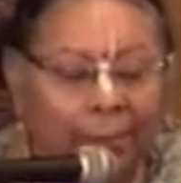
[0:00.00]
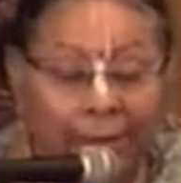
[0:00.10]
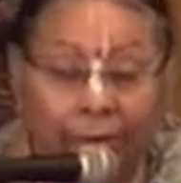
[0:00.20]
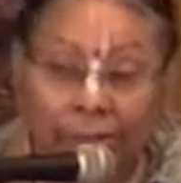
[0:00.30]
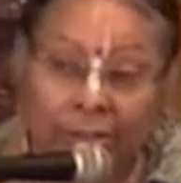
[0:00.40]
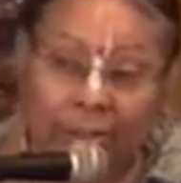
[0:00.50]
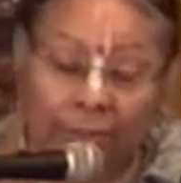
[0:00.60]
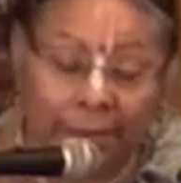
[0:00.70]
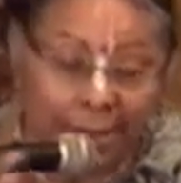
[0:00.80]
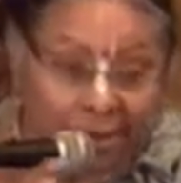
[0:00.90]
by Krishna's
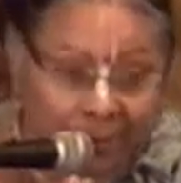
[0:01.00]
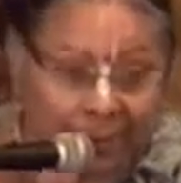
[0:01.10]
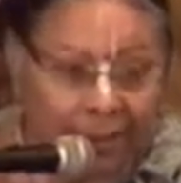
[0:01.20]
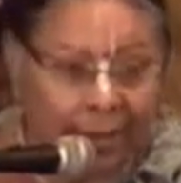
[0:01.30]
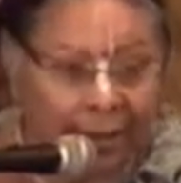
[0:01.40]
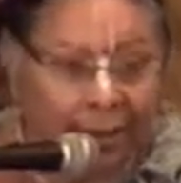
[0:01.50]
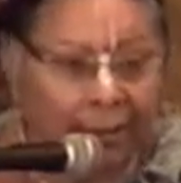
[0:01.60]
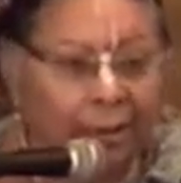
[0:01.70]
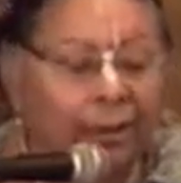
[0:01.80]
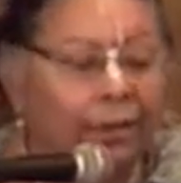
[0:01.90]
arrangement again,
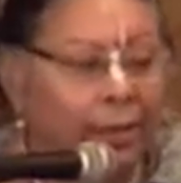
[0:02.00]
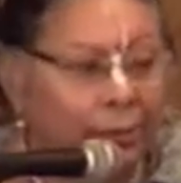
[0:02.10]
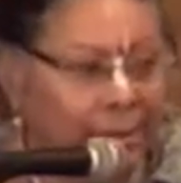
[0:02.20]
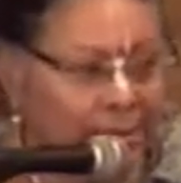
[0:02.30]
there was